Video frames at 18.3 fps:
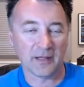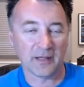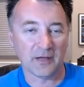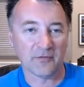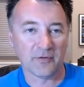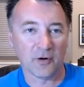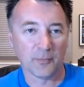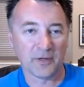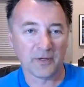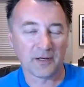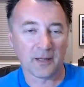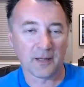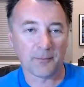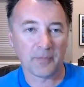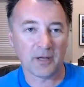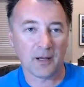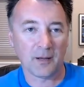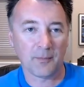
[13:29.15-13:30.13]
They've opened
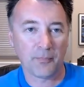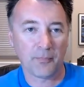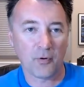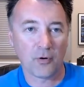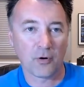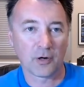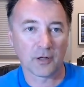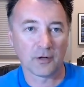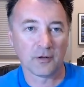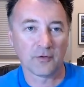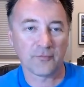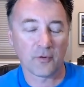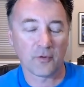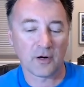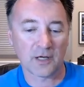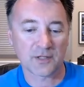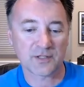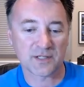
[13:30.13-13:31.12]
up a portal
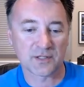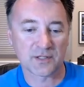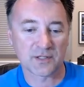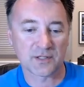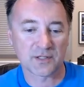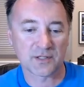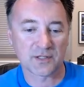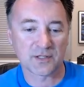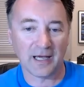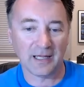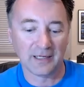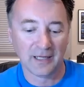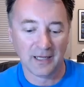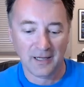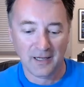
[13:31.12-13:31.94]
for us to do that.